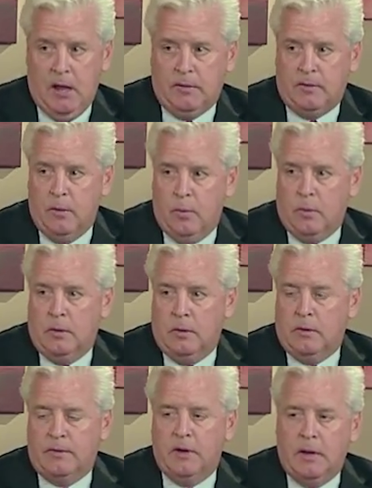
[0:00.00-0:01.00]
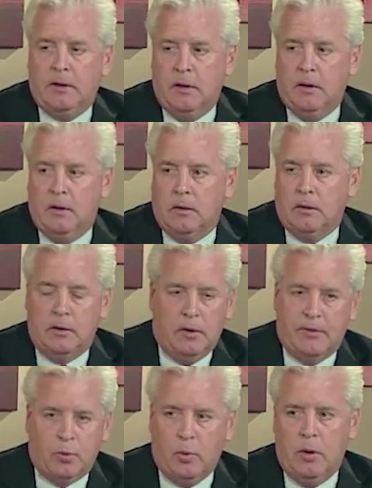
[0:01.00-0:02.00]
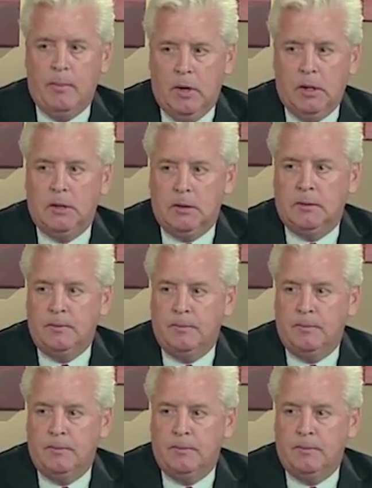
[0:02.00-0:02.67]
It's a site that you don't have to worry about it.